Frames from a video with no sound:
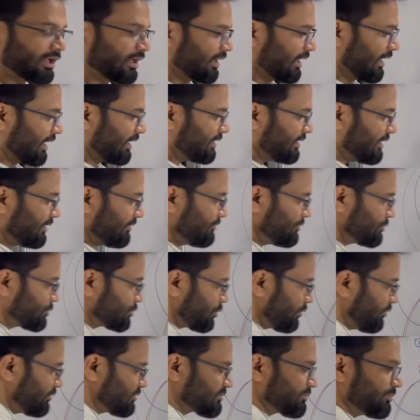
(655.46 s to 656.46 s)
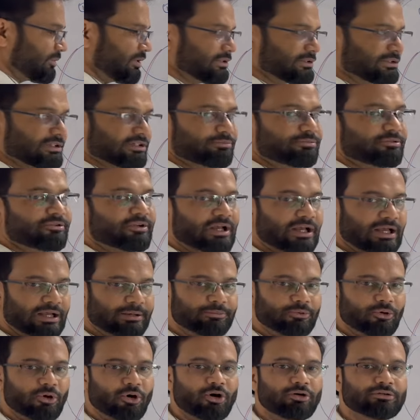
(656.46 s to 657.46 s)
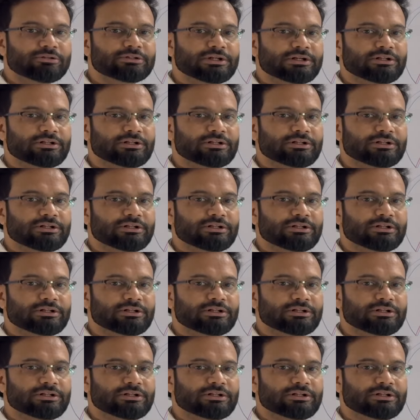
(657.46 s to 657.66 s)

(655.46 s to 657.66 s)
and the resource manager will have all the